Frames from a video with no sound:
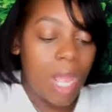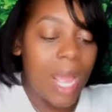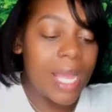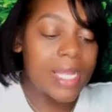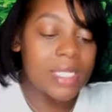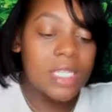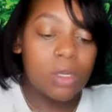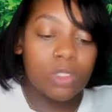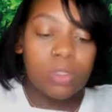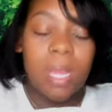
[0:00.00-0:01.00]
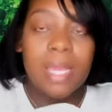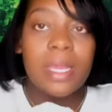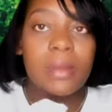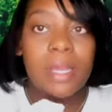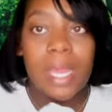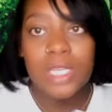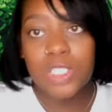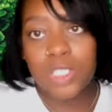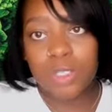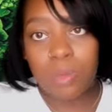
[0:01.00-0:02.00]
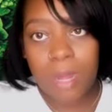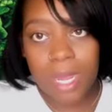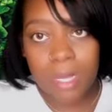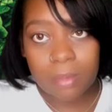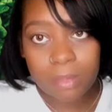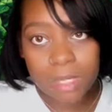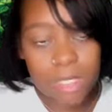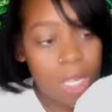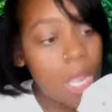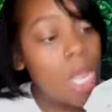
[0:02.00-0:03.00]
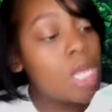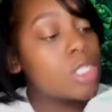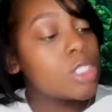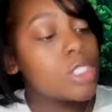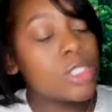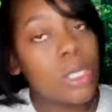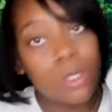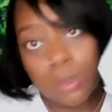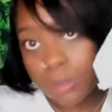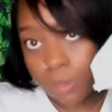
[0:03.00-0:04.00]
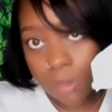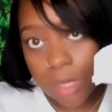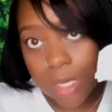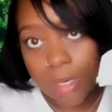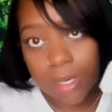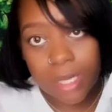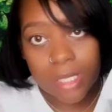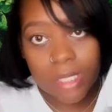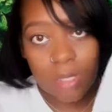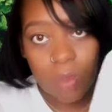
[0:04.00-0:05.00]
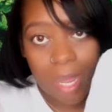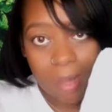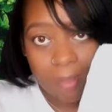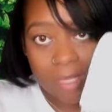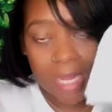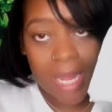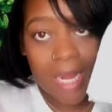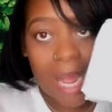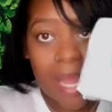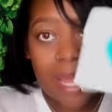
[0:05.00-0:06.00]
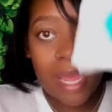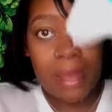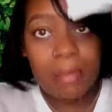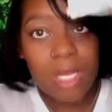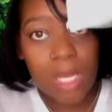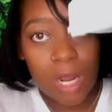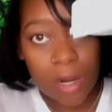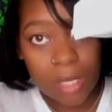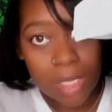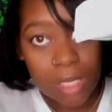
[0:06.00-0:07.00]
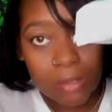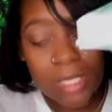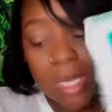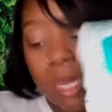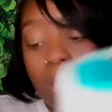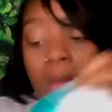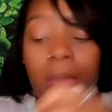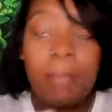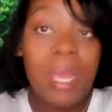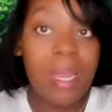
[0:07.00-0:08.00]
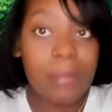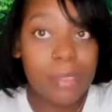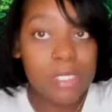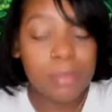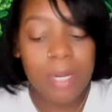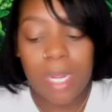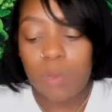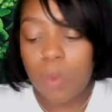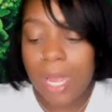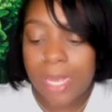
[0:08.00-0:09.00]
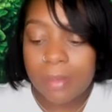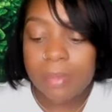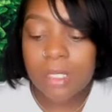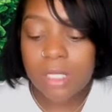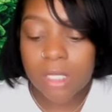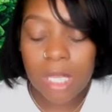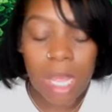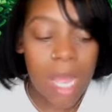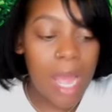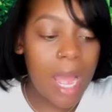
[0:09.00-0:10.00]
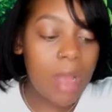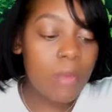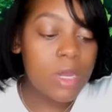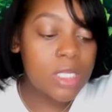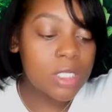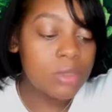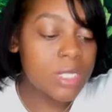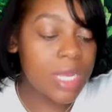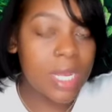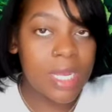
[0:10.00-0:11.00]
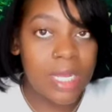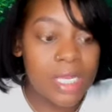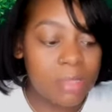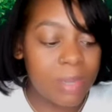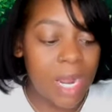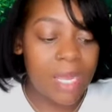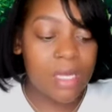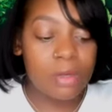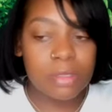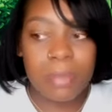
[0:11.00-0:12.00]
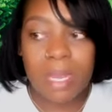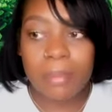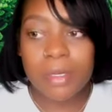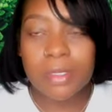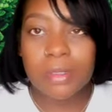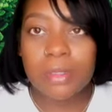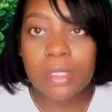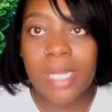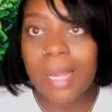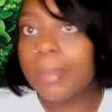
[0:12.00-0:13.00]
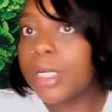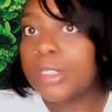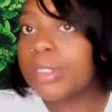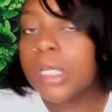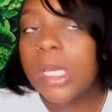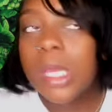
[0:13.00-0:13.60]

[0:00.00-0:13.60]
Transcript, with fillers: I told you I carry extra wipes, so here is the wipes, and I am currently using Pampers brand wipes. I was using Huggies, but I use Pampers diapers,